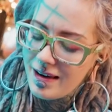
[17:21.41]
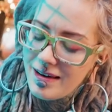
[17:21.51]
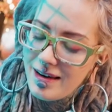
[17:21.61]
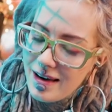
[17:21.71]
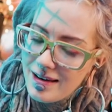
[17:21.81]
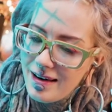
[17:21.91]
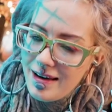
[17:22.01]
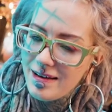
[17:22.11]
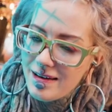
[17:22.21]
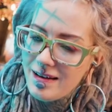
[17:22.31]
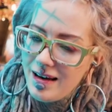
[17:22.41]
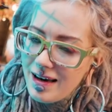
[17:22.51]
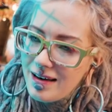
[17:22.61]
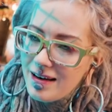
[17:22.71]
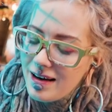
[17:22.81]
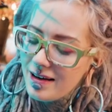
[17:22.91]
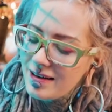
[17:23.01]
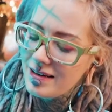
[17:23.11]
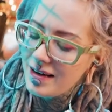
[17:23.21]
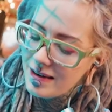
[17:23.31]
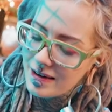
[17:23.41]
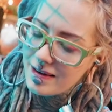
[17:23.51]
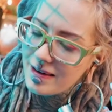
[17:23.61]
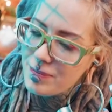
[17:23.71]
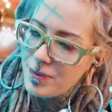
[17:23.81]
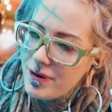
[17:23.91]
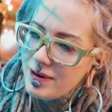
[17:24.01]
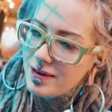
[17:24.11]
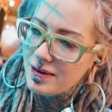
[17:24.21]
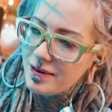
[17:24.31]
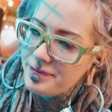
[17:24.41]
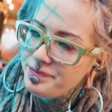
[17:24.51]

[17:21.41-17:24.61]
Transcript: and then let it lay there, then at some point it